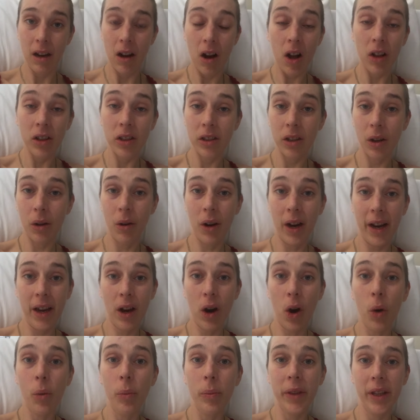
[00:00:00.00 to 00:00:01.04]
also, I
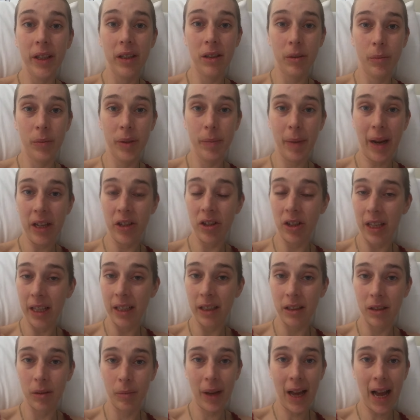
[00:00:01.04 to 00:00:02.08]
hope that some
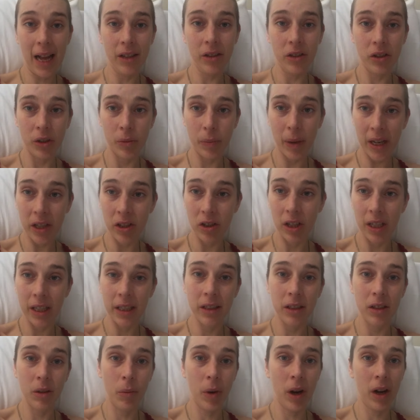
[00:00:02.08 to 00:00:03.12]
specialists, some cancer
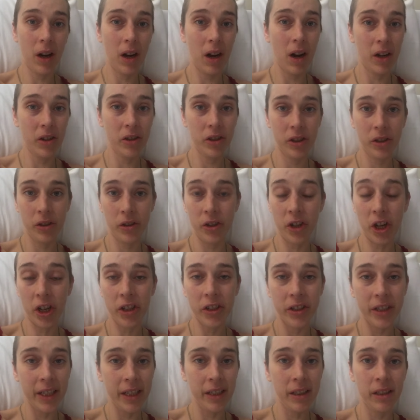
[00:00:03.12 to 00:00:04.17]
specialists, some oncological
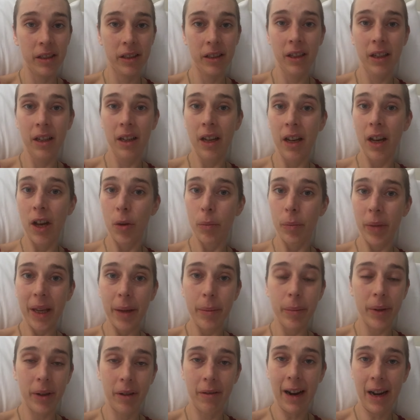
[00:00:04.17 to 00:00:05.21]
nurses,
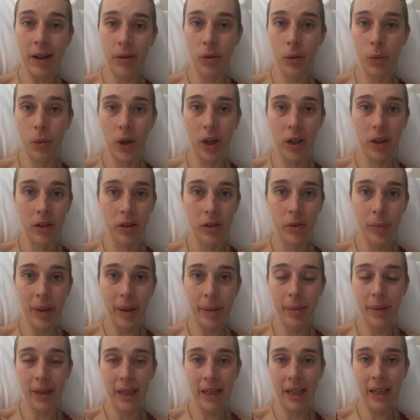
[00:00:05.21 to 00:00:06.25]
people around the world,
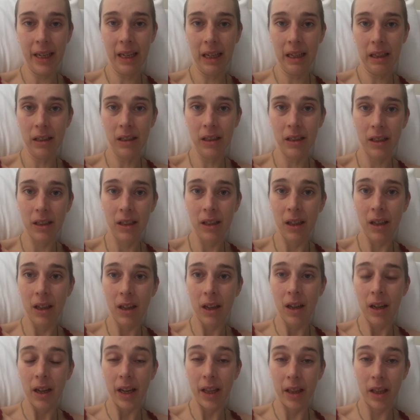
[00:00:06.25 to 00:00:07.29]
people in England,
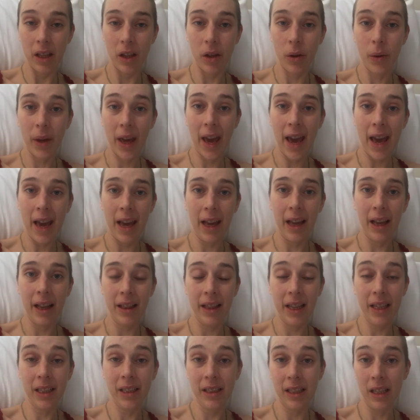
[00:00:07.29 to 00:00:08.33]
in the UK, in
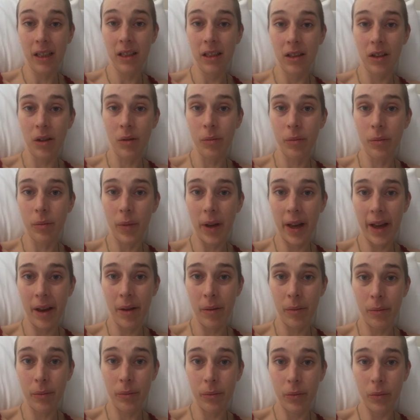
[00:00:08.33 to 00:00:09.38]
this system,
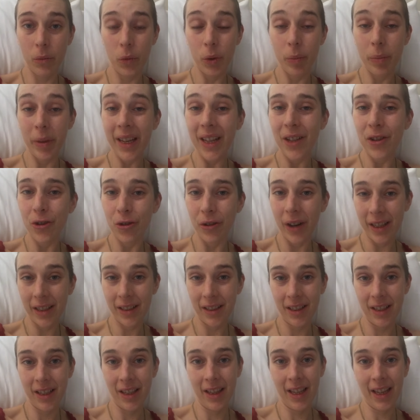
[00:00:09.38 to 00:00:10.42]
um, would be
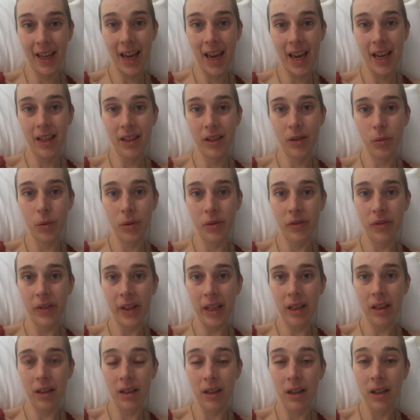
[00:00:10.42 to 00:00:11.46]
interested in the case, would
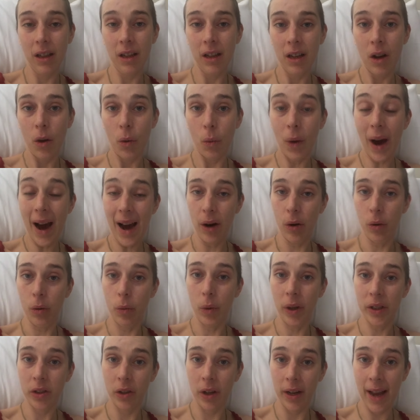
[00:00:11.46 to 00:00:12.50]
feel, wow,
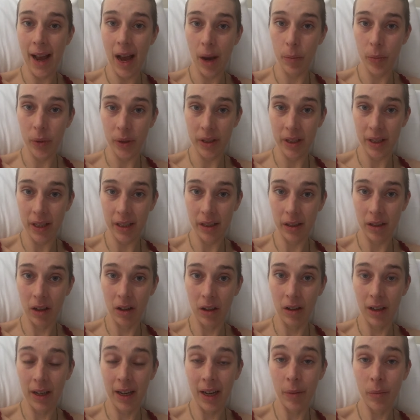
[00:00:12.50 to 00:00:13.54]
what's going to happen to this
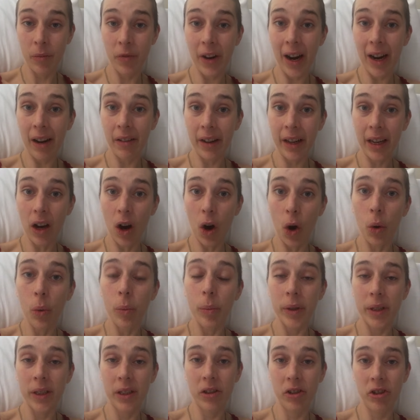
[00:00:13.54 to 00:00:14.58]
girl? And I'm very
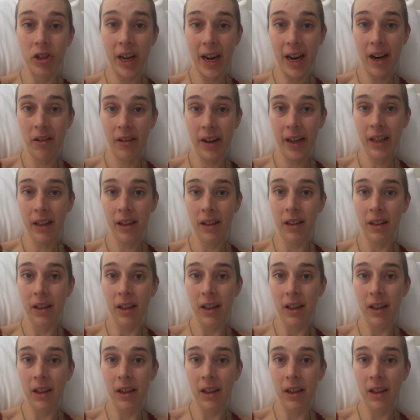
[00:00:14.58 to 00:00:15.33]
open to sharing